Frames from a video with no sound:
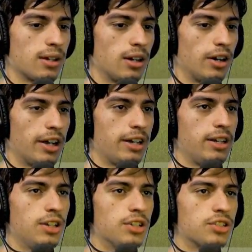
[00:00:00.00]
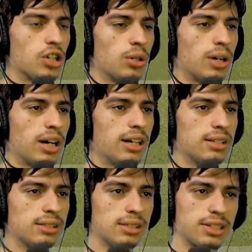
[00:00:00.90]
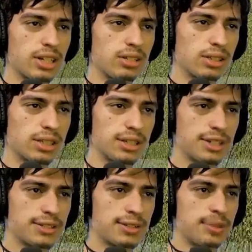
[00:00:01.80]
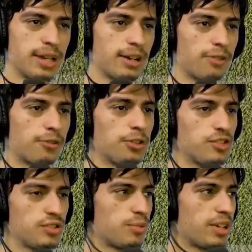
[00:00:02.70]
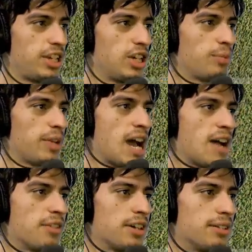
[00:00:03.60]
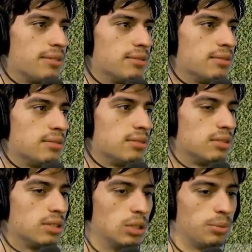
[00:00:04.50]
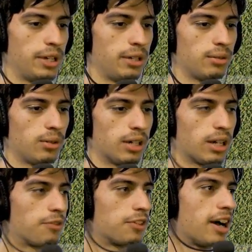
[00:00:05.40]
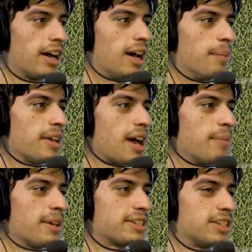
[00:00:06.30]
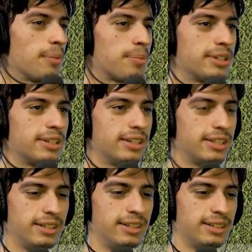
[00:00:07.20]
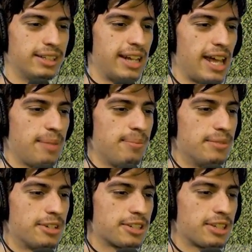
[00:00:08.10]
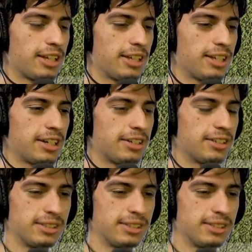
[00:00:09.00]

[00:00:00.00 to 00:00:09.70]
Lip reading: Alright, so let's take a look at this. First, right here, we have a... Oh, wait, hold on. I forgot. I messed up the name slightly there.